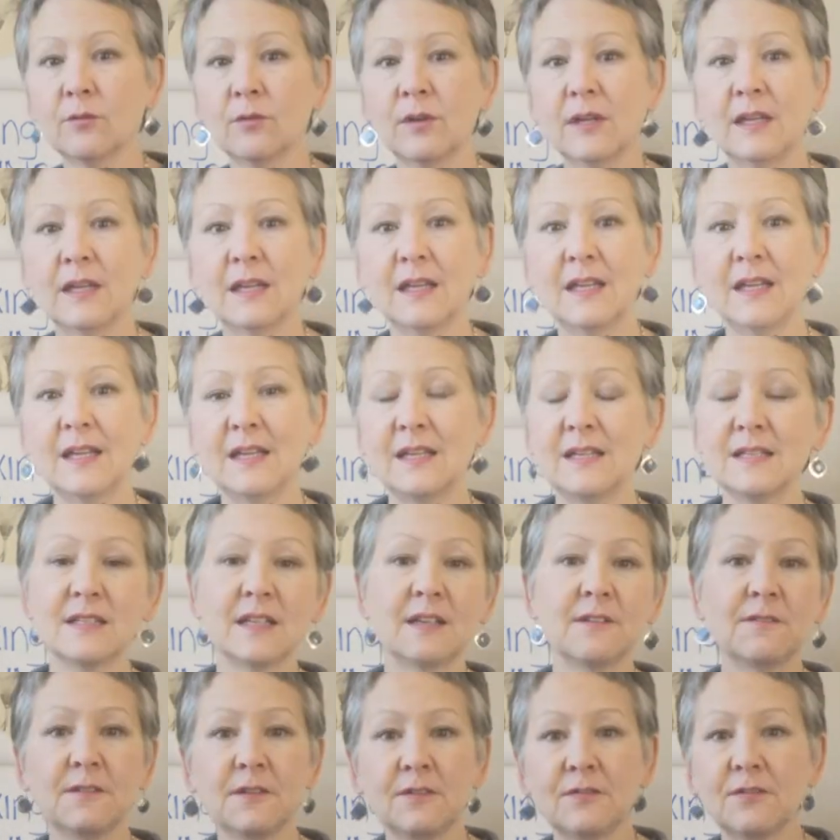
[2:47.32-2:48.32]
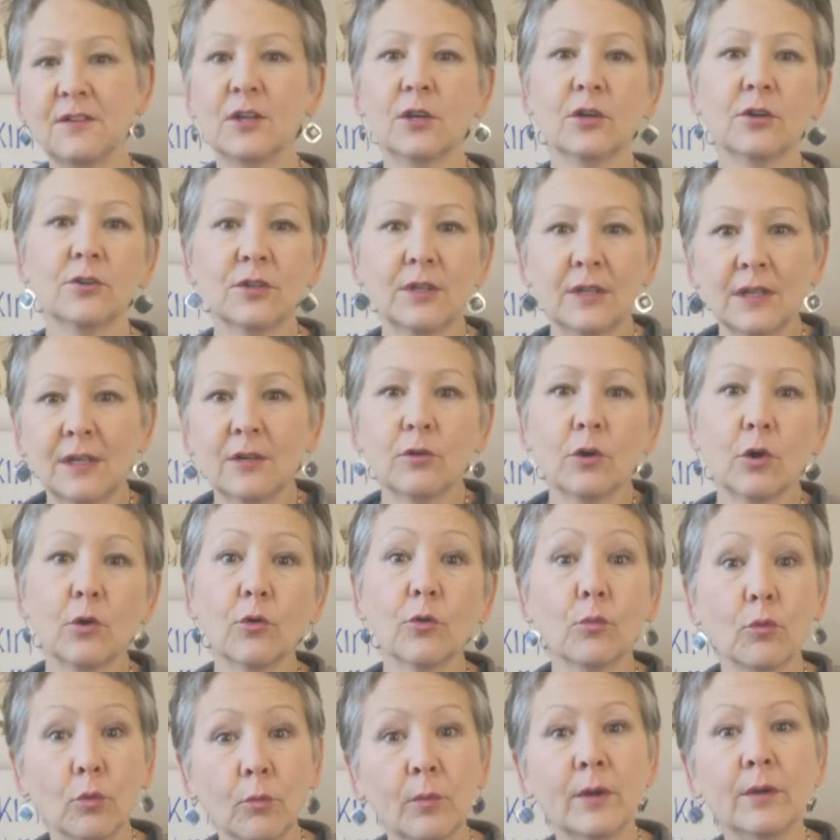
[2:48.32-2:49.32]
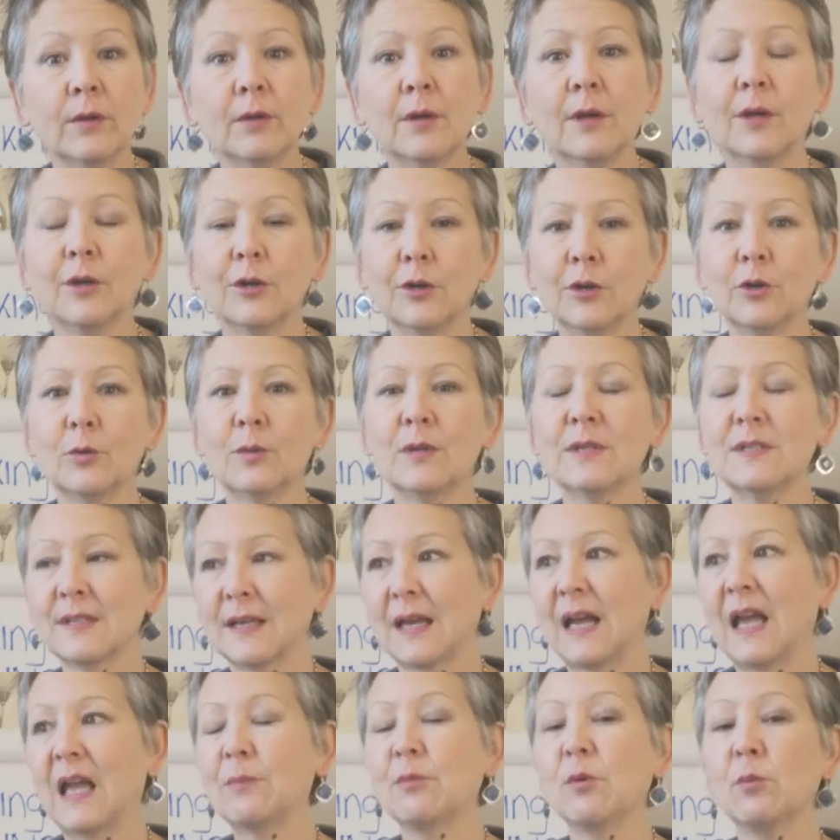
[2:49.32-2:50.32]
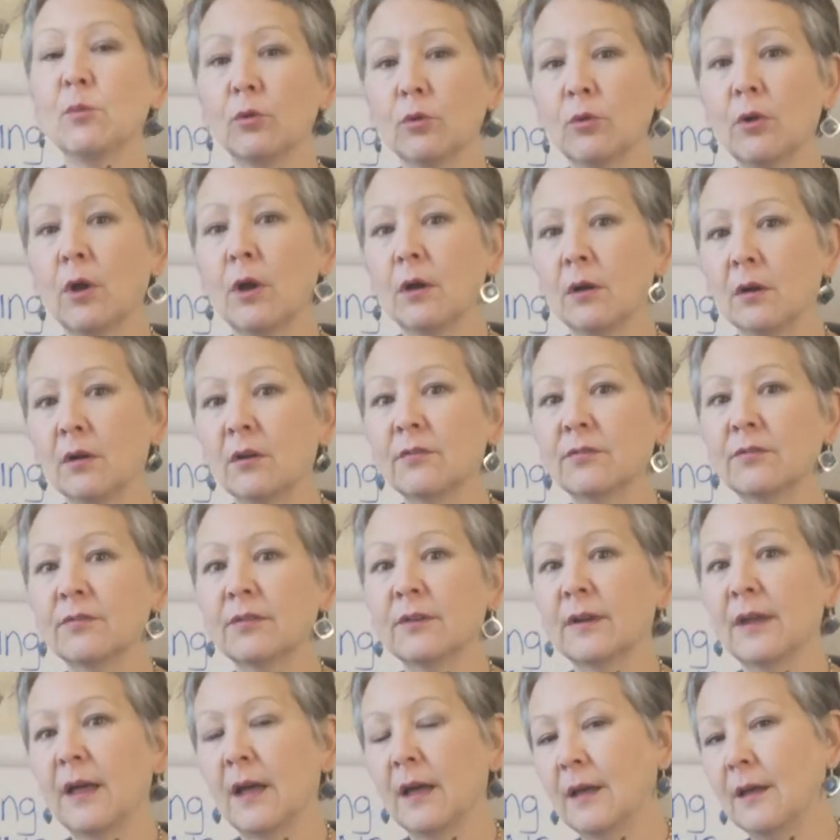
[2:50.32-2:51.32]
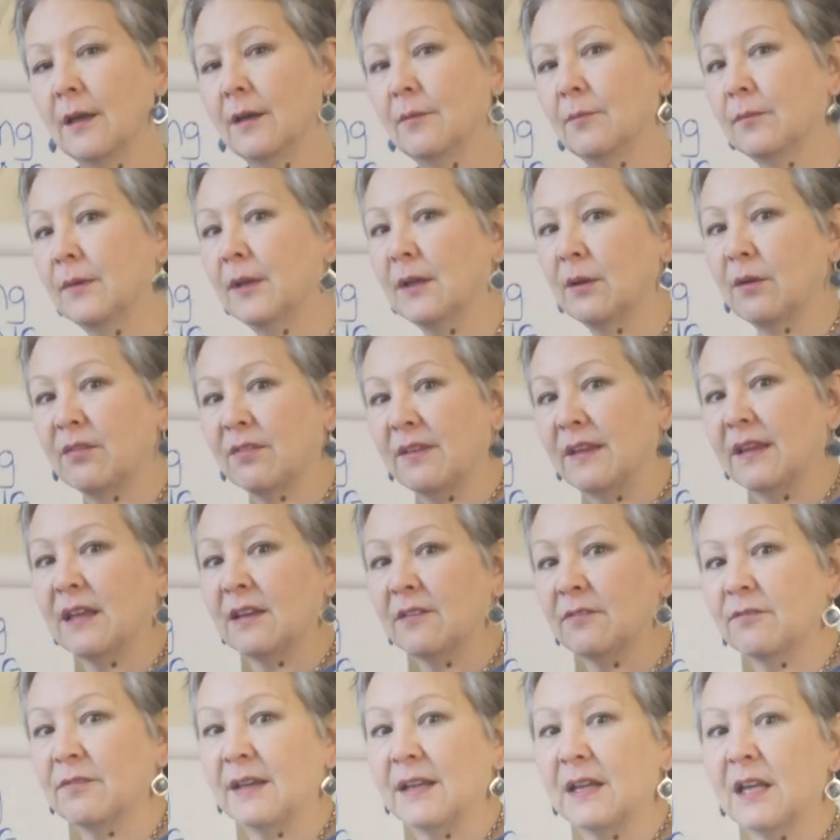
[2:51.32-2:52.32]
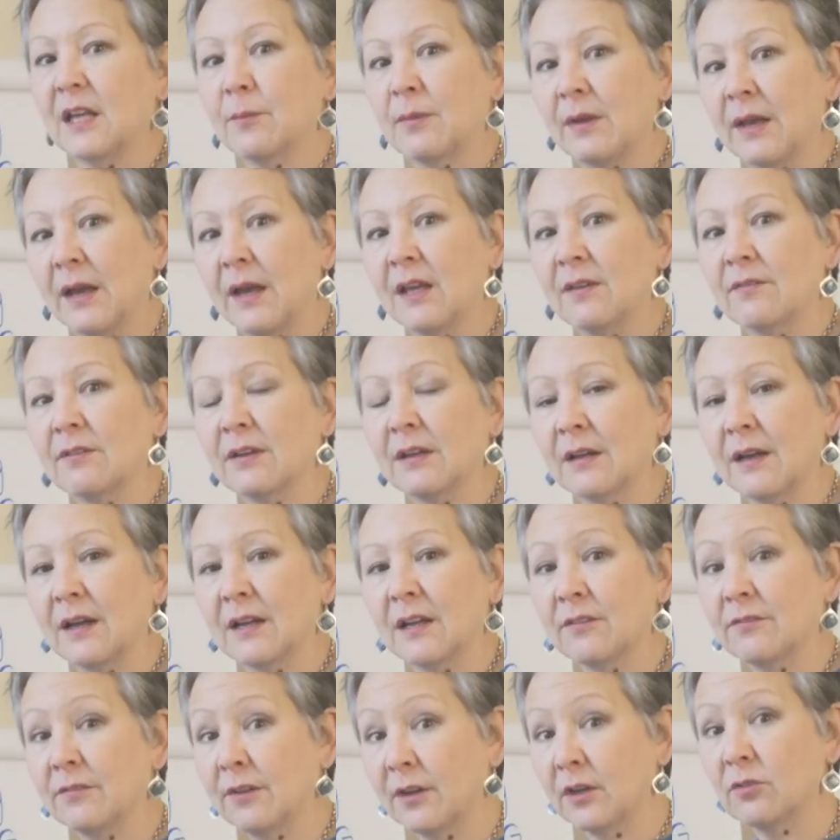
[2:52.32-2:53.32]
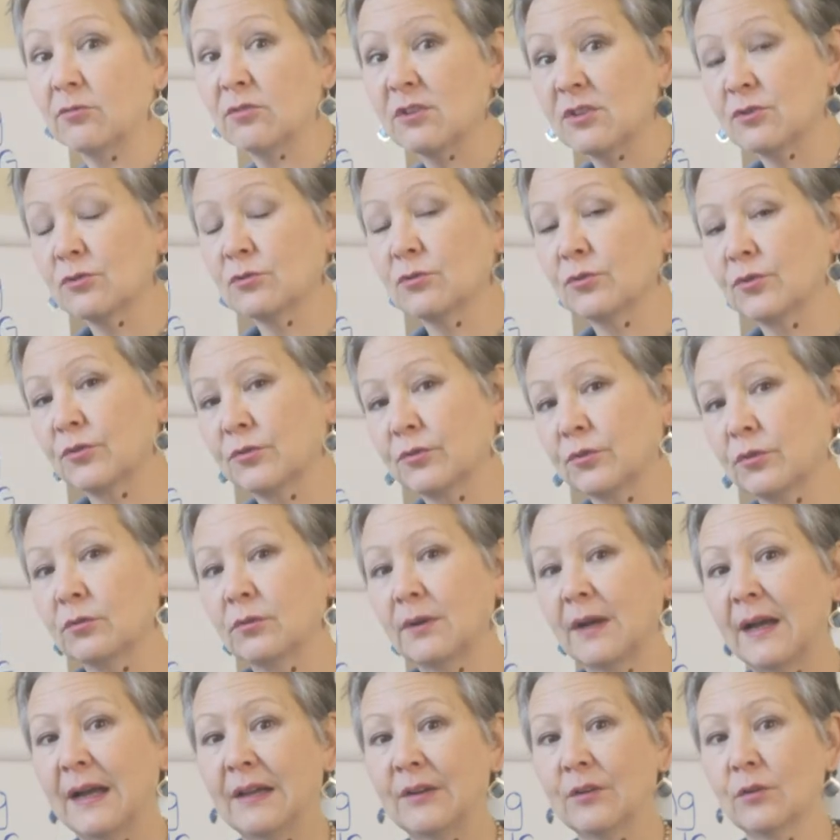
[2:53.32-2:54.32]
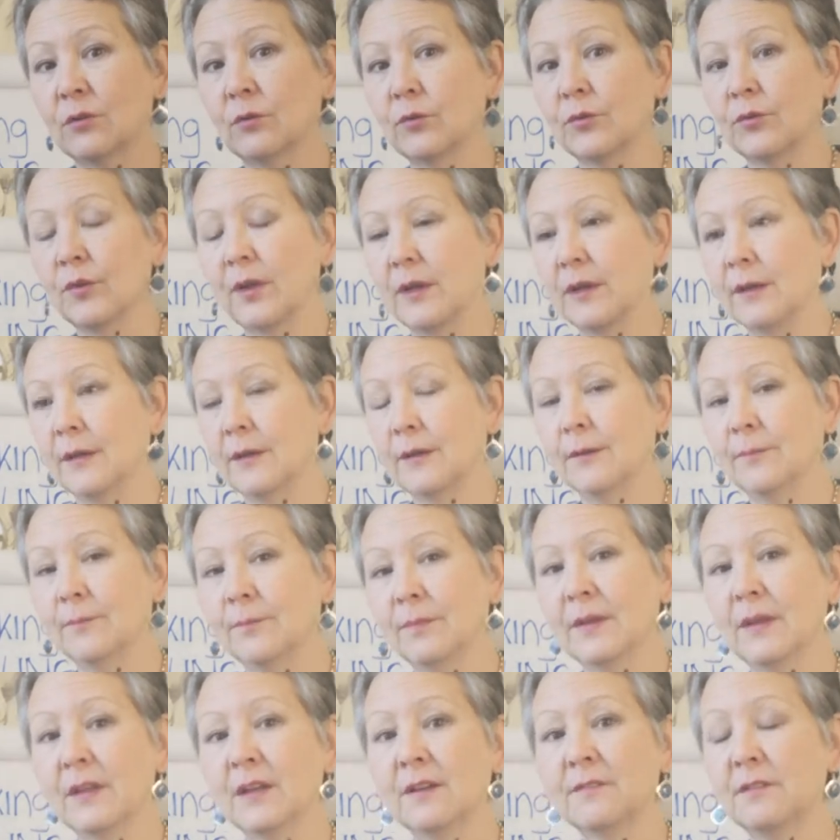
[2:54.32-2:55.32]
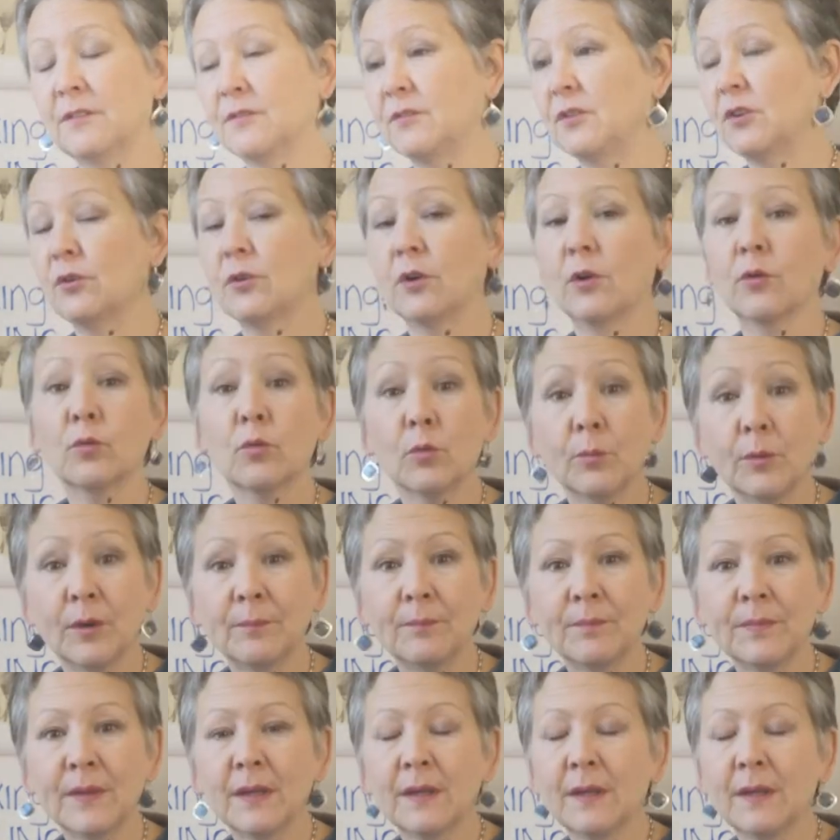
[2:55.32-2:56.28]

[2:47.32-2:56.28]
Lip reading: really is a 50-odd-year-old woman who is capable of thinking, feeling and behaving like a very resourceful adult 50-year-old woman.